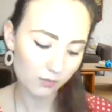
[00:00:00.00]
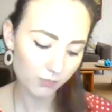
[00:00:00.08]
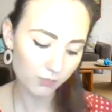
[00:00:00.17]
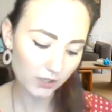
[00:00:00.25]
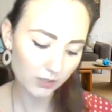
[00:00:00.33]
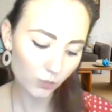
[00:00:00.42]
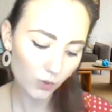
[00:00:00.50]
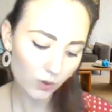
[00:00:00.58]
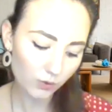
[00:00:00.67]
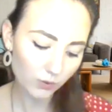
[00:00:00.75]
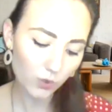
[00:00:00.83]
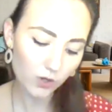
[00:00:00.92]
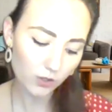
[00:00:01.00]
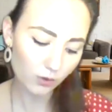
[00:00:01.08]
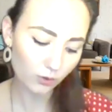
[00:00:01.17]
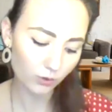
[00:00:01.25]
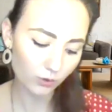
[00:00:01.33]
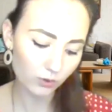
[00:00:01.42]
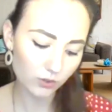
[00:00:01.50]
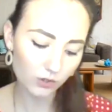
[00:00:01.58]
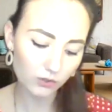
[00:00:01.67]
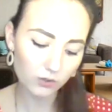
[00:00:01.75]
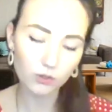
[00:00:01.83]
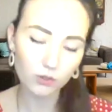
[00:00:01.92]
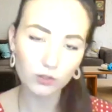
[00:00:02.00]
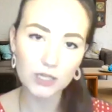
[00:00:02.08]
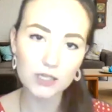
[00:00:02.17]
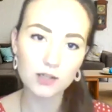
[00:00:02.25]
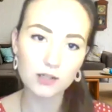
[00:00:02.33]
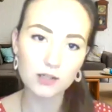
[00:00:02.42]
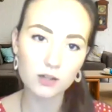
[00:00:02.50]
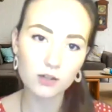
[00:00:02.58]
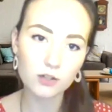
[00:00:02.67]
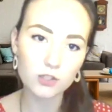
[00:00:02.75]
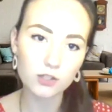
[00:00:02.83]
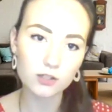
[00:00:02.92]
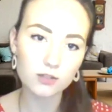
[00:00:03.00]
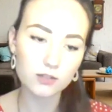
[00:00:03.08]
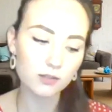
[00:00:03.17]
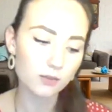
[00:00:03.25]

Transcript: But what are your thoughts on heating solutions?